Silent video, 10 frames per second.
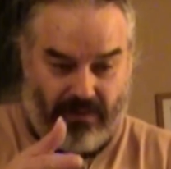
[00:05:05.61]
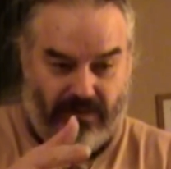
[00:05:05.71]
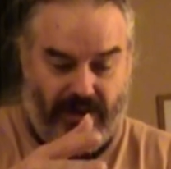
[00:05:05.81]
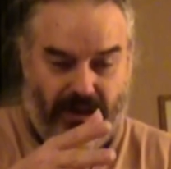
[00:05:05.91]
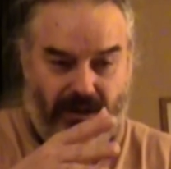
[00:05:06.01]

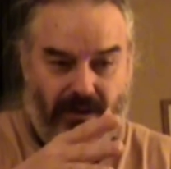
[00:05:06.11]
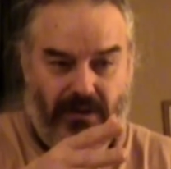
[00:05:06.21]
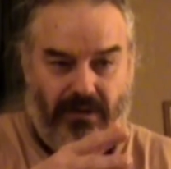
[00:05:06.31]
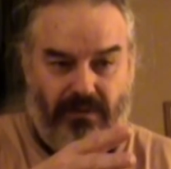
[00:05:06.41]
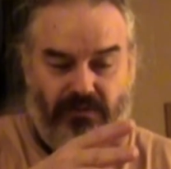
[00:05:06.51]
they,
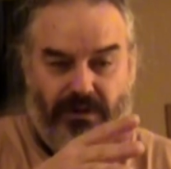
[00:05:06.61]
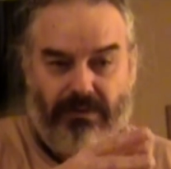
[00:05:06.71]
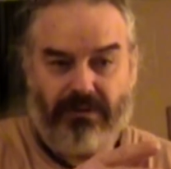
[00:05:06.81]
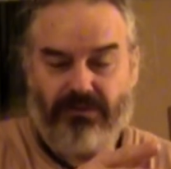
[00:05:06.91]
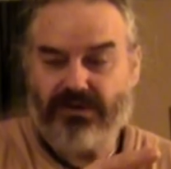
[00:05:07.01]
some
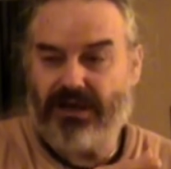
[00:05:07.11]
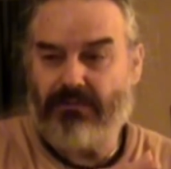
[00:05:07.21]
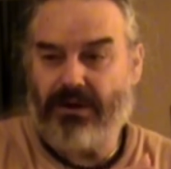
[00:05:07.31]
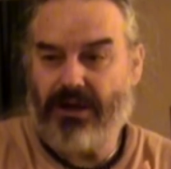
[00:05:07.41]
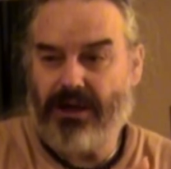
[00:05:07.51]
of them stayed
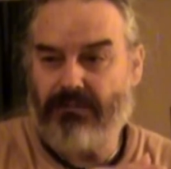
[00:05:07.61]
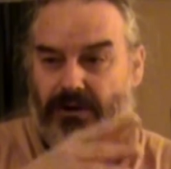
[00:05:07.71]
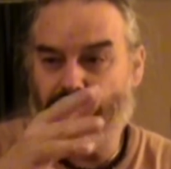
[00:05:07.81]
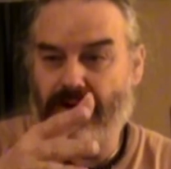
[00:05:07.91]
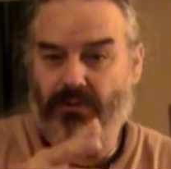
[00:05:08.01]
behind
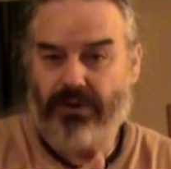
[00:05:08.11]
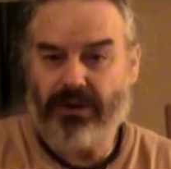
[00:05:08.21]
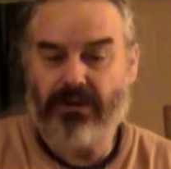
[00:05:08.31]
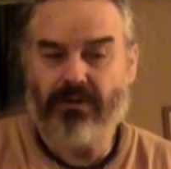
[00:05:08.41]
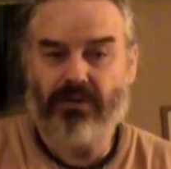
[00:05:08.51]
along the way.
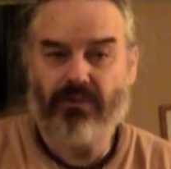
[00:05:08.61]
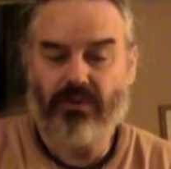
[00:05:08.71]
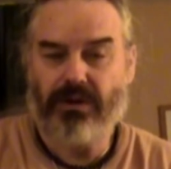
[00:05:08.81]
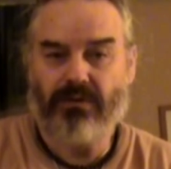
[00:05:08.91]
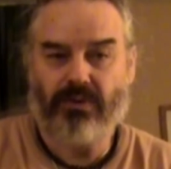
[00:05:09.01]
You know, when
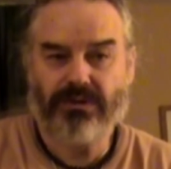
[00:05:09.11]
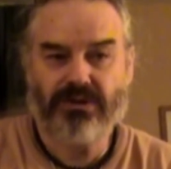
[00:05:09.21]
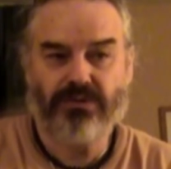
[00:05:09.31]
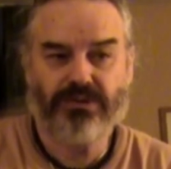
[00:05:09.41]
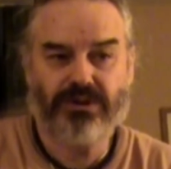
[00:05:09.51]
where
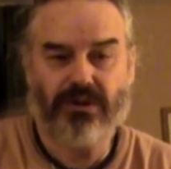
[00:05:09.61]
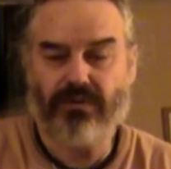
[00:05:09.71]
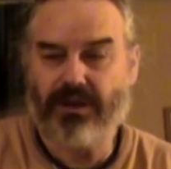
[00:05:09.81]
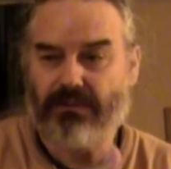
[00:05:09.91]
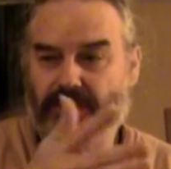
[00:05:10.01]
soldiers go,
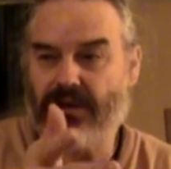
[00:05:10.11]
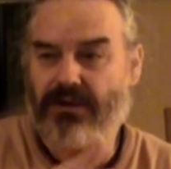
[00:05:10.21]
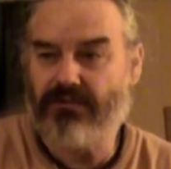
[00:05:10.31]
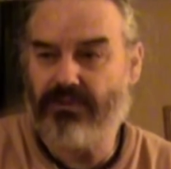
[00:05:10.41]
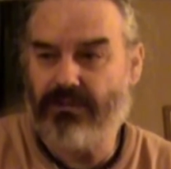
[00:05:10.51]
they
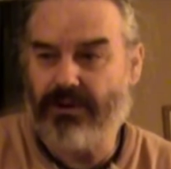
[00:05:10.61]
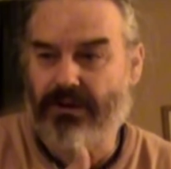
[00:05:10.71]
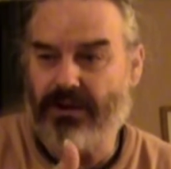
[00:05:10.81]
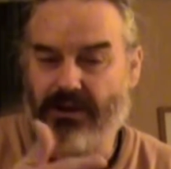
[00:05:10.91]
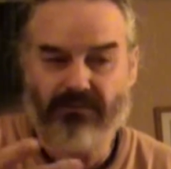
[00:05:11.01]
leave, they
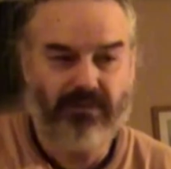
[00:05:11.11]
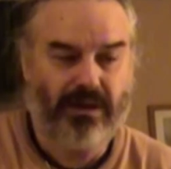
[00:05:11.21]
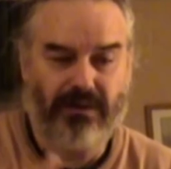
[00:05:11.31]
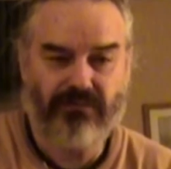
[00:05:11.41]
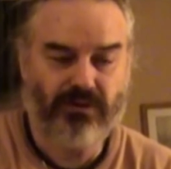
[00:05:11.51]
marry, they
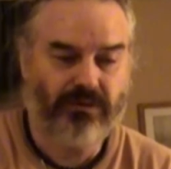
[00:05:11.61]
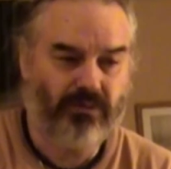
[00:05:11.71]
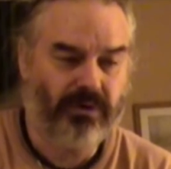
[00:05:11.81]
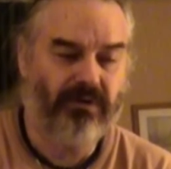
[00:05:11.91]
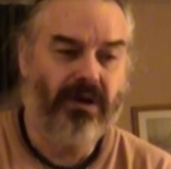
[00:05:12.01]
leave children,
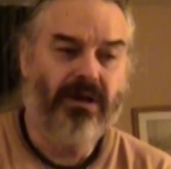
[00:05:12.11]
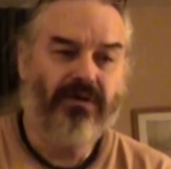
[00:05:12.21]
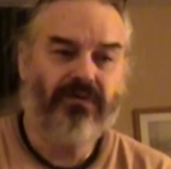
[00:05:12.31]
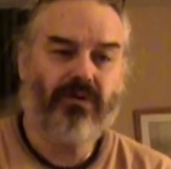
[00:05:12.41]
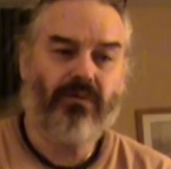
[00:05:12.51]
whatever.
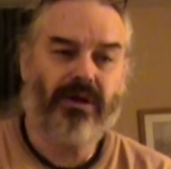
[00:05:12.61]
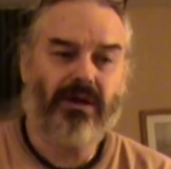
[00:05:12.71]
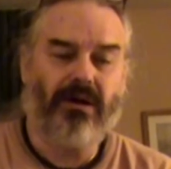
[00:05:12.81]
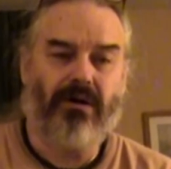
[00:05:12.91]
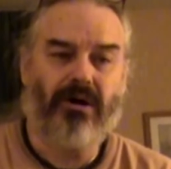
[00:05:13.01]
So
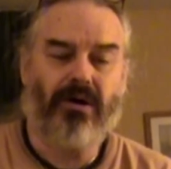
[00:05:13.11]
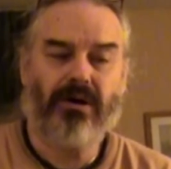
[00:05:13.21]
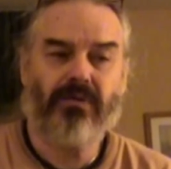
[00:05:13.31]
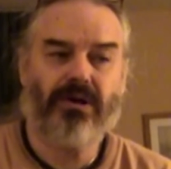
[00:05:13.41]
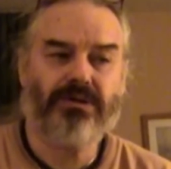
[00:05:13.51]
all
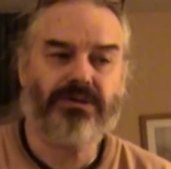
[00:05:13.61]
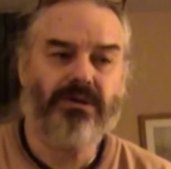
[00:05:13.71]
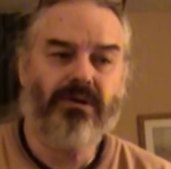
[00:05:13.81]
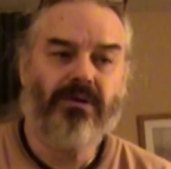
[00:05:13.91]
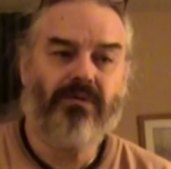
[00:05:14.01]
across
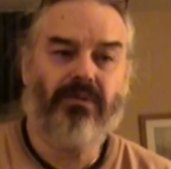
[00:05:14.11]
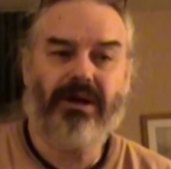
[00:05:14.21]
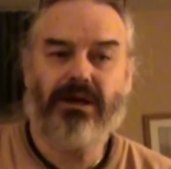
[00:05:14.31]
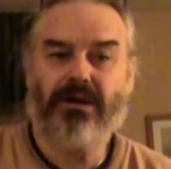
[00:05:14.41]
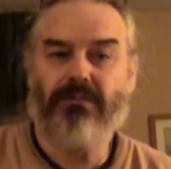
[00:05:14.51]

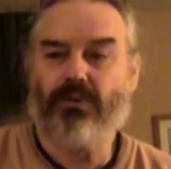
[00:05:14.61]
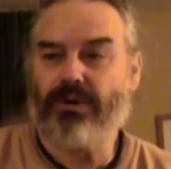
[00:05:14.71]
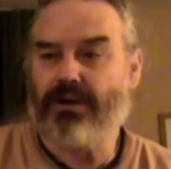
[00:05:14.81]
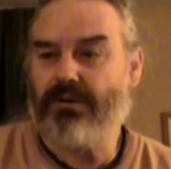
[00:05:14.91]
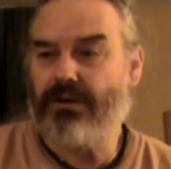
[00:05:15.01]
Romania and
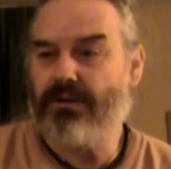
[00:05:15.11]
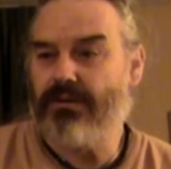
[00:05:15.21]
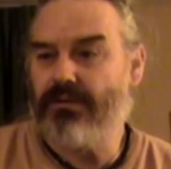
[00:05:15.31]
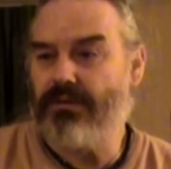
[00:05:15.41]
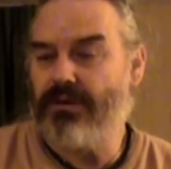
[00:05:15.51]
Bulgaria
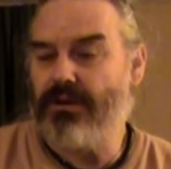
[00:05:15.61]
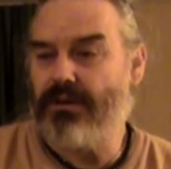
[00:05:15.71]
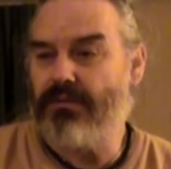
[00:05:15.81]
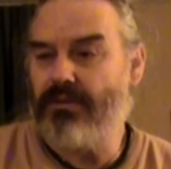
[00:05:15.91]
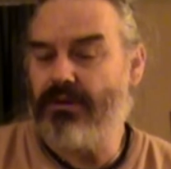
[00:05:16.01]

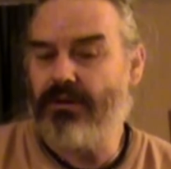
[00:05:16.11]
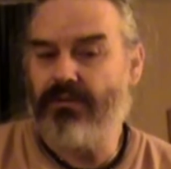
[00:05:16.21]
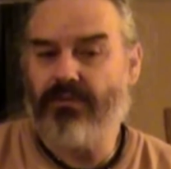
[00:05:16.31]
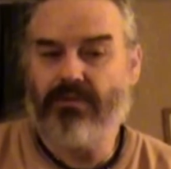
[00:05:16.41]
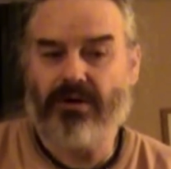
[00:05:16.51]
and in
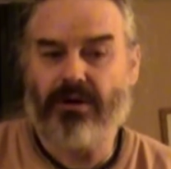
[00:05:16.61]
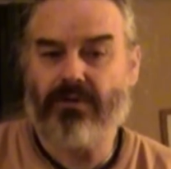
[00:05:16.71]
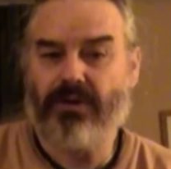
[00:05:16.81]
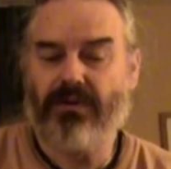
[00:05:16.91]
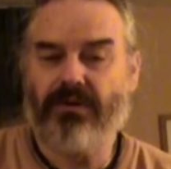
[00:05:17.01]

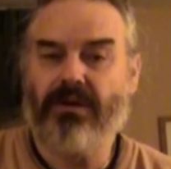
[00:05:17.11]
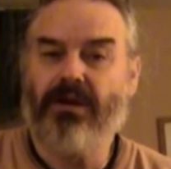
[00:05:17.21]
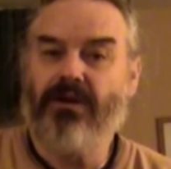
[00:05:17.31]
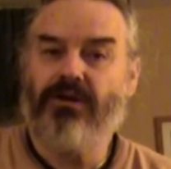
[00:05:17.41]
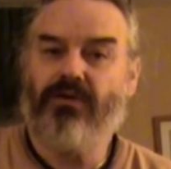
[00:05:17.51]
Hungary and
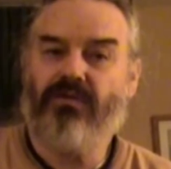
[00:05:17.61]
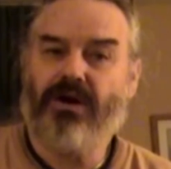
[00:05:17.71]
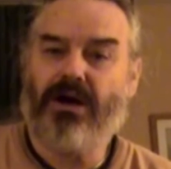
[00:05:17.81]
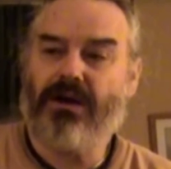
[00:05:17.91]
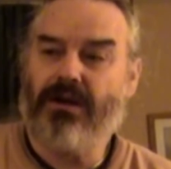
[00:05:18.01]
you've
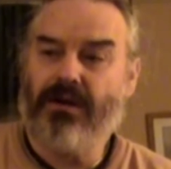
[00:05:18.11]
got